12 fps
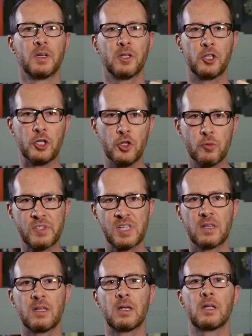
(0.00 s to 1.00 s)
the new
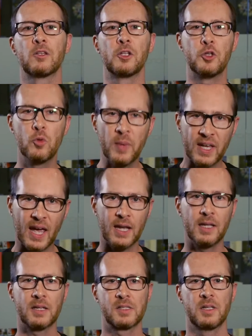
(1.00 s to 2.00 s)
setting, the new
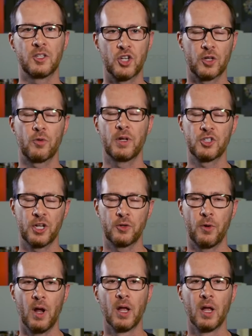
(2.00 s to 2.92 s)
mechanics, etc., etc.